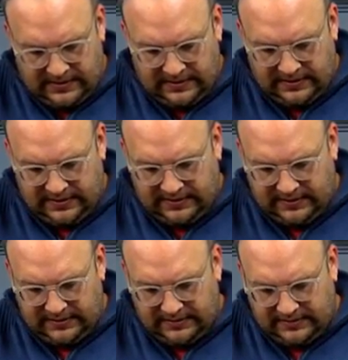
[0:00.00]
this
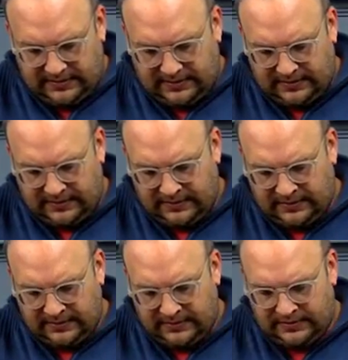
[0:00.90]
is,
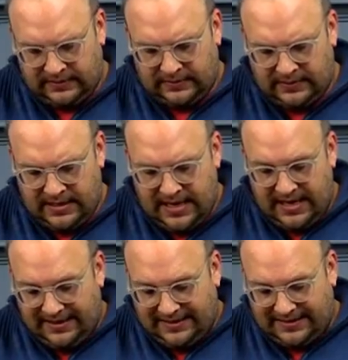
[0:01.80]

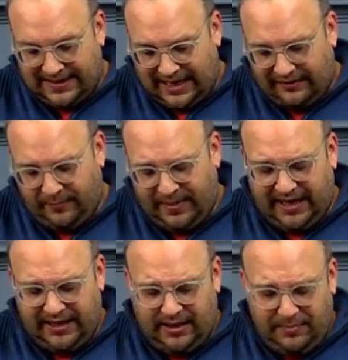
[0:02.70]
this is kind of a pain
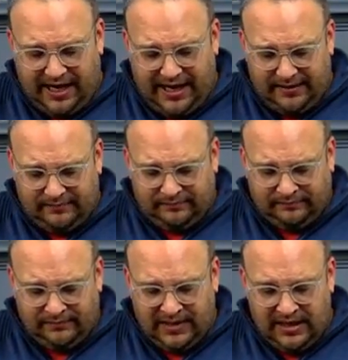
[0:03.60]
in the butt.
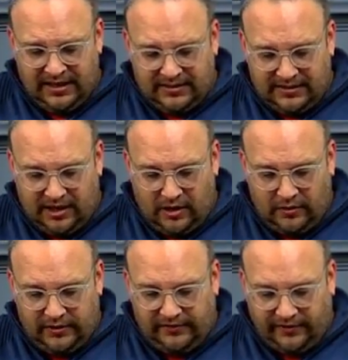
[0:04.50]
So
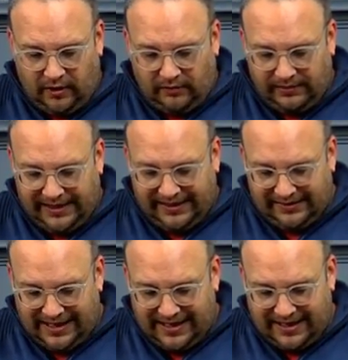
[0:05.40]
you've already
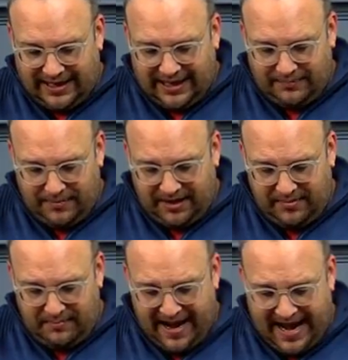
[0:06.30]
like uh, made me
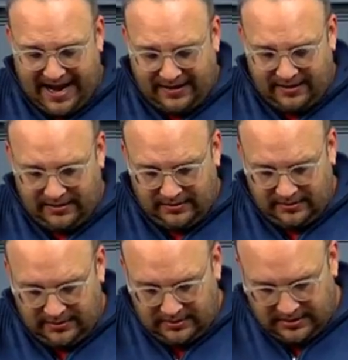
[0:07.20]
mad.
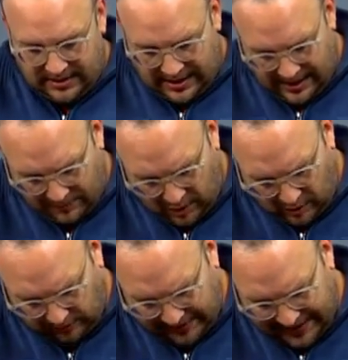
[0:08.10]
I'm
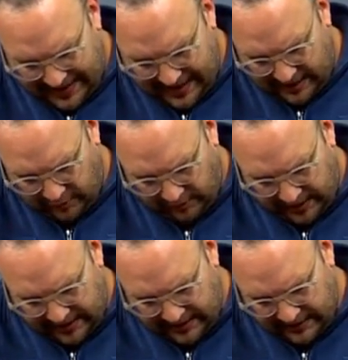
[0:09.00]
already angry